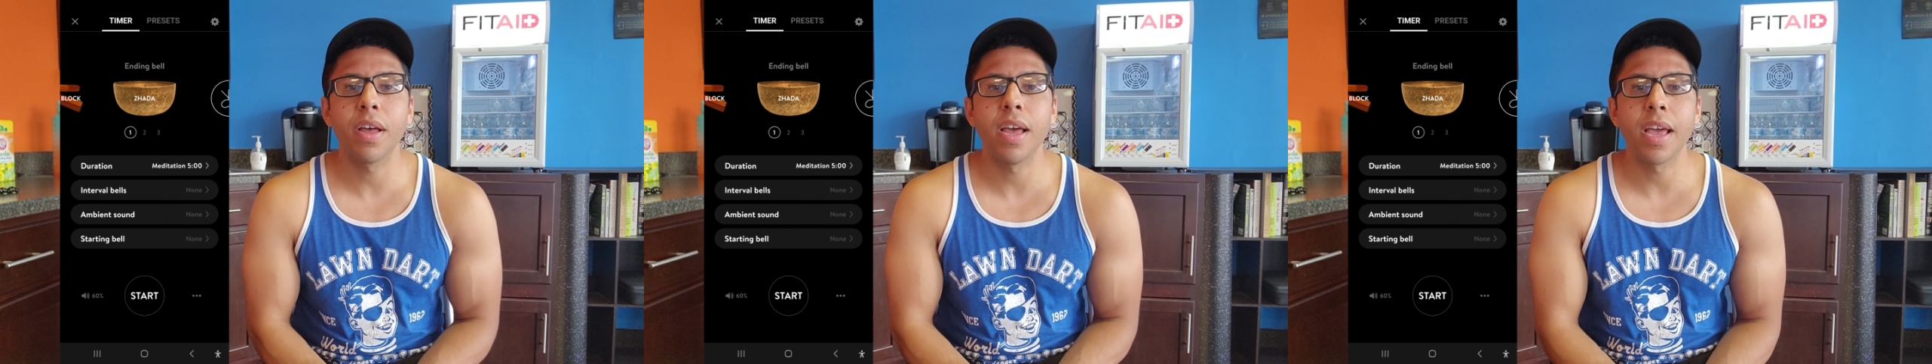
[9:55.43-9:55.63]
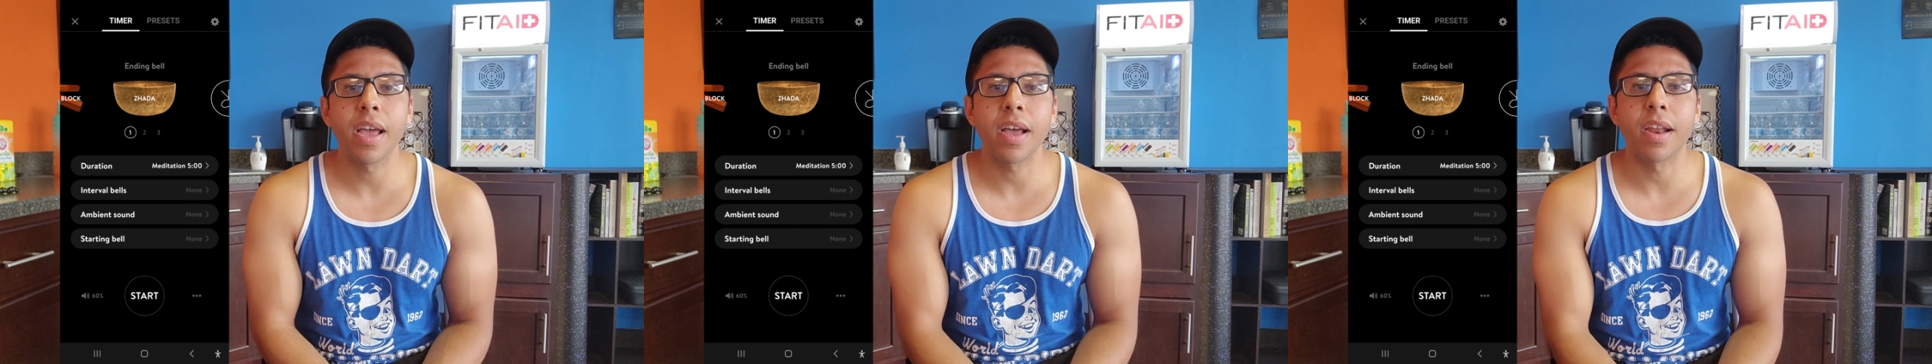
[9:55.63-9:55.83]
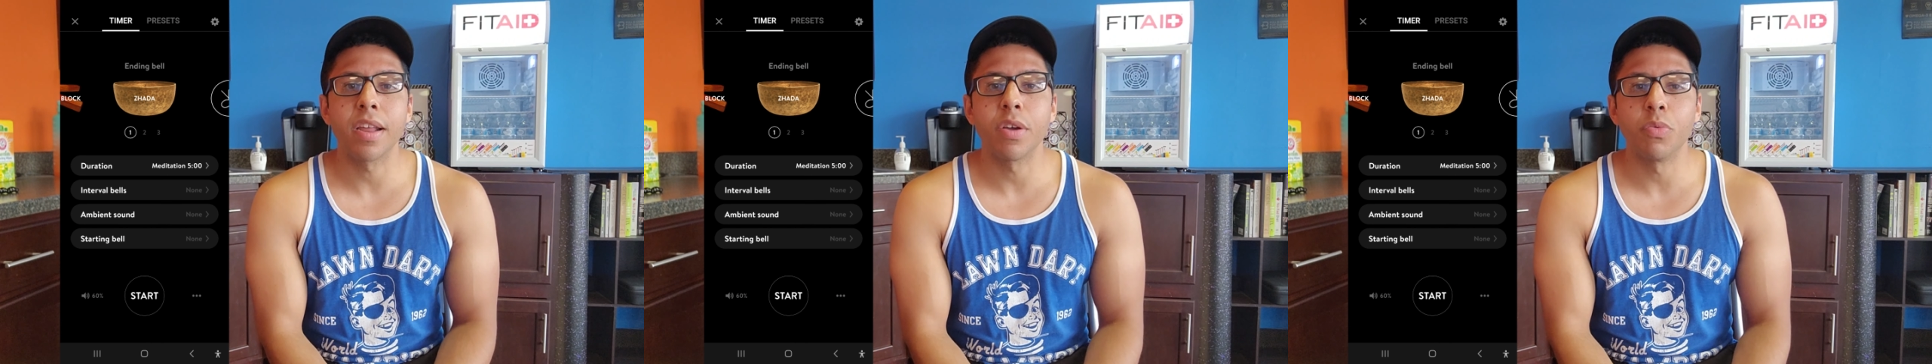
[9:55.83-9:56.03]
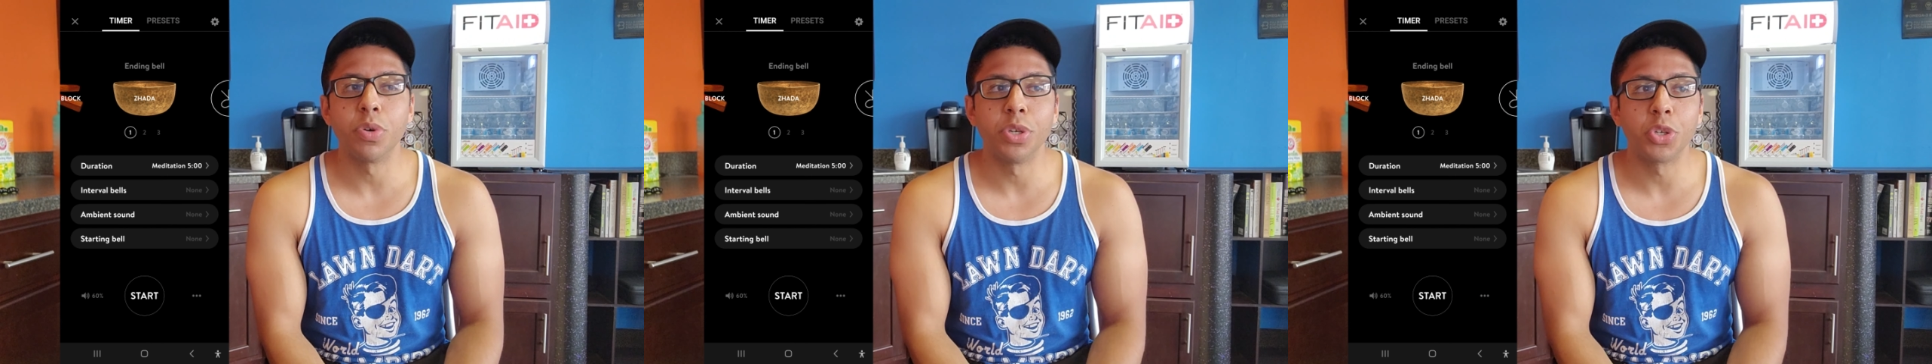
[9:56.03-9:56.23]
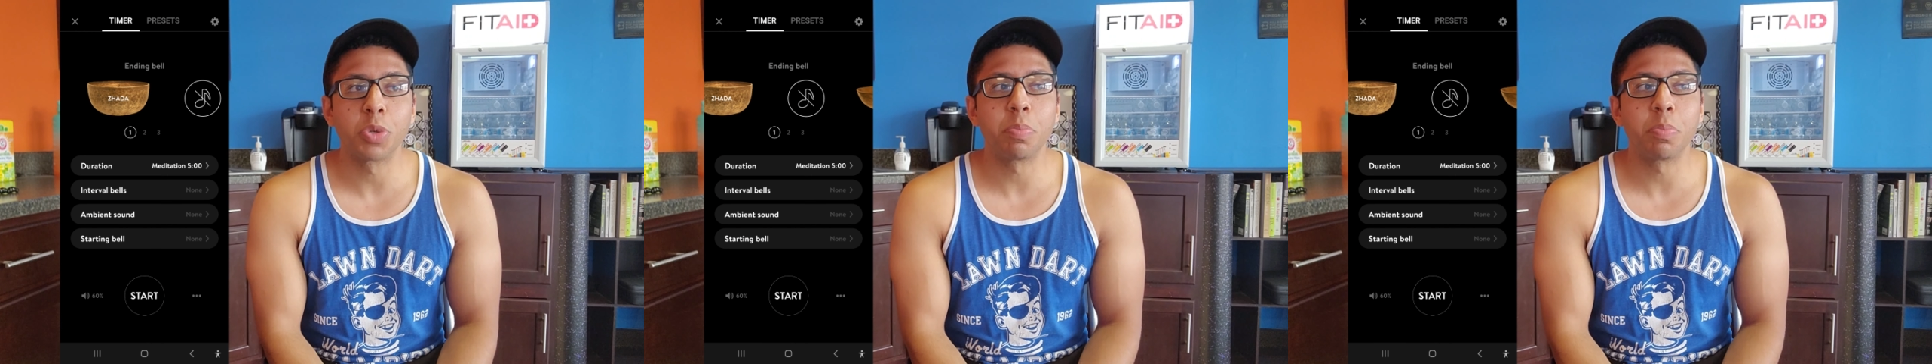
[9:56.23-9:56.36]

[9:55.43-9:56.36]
and it was